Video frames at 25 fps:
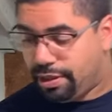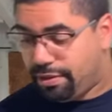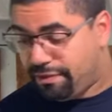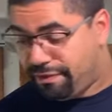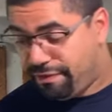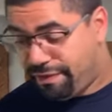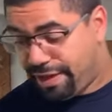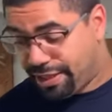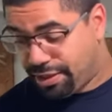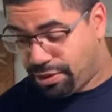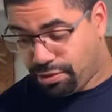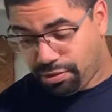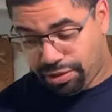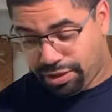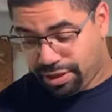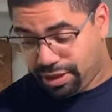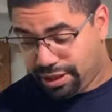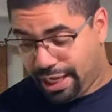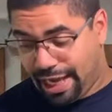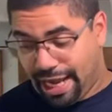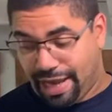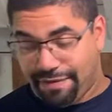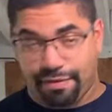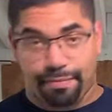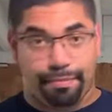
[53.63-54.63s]
Festool doesn't
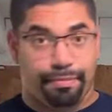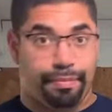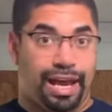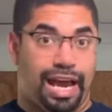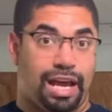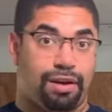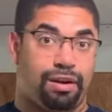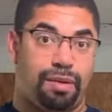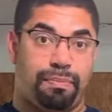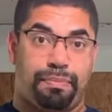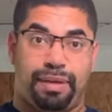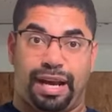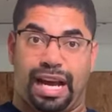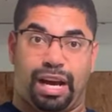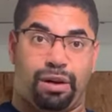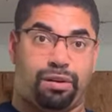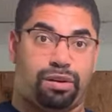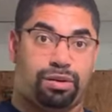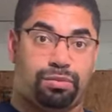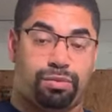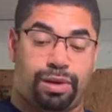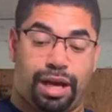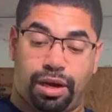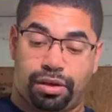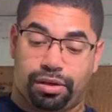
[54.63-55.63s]
have a battery powered
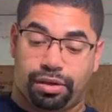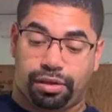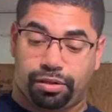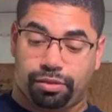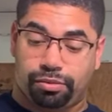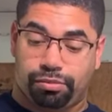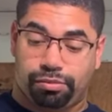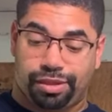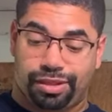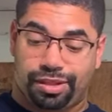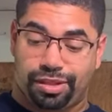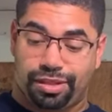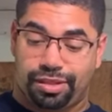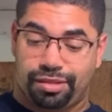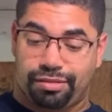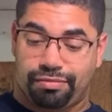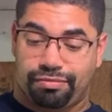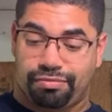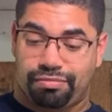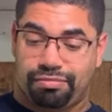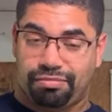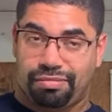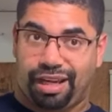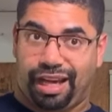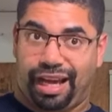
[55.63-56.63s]
router, which
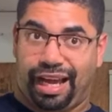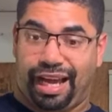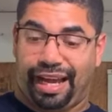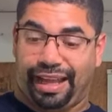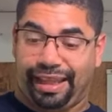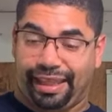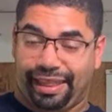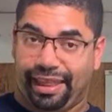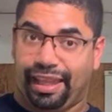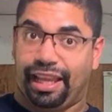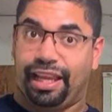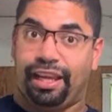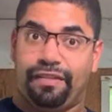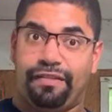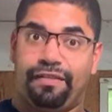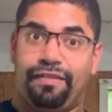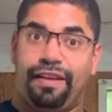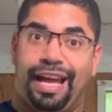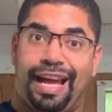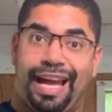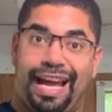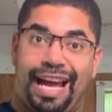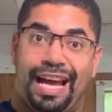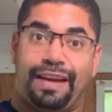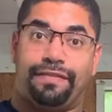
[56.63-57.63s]
I love
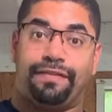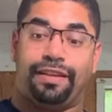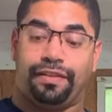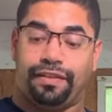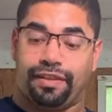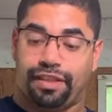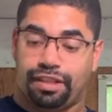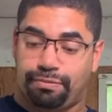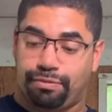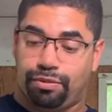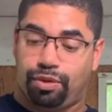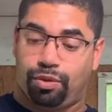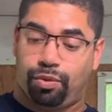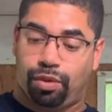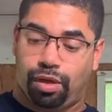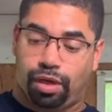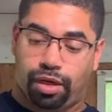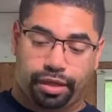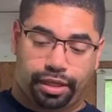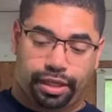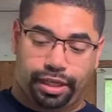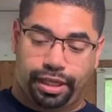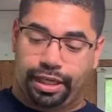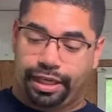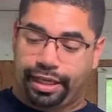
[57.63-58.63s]
having this
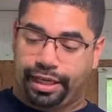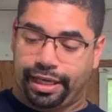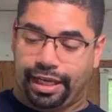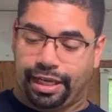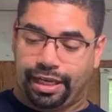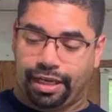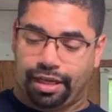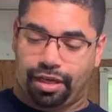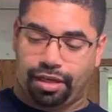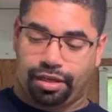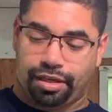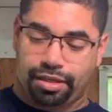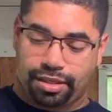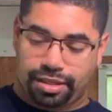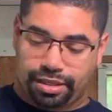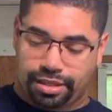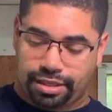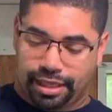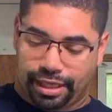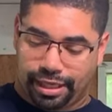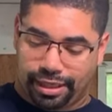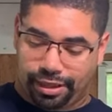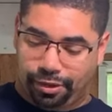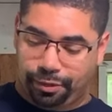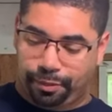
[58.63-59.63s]
Milwaukee. I got it on a
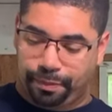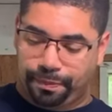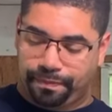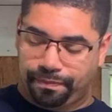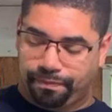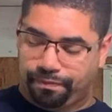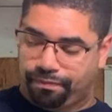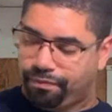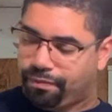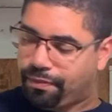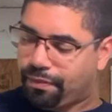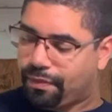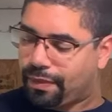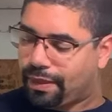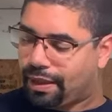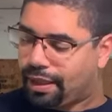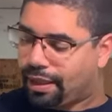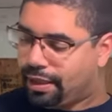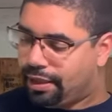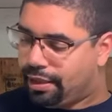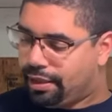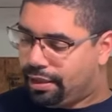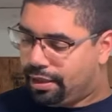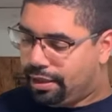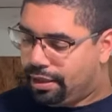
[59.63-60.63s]
sale
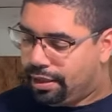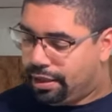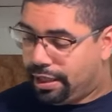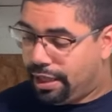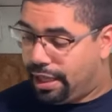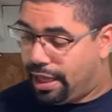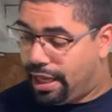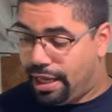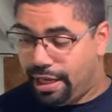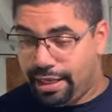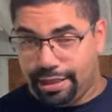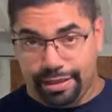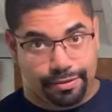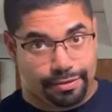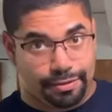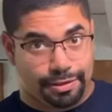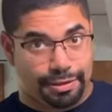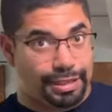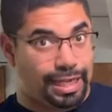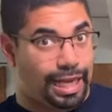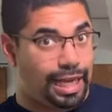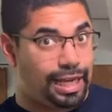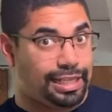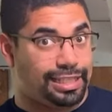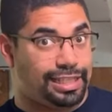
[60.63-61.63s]
and it's
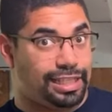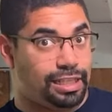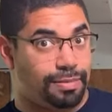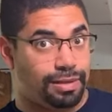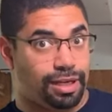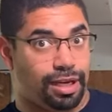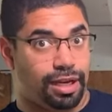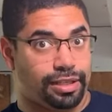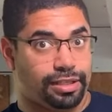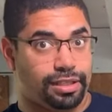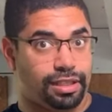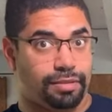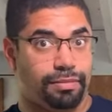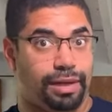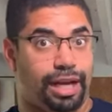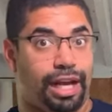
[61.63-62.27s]
honestly it's been awesome.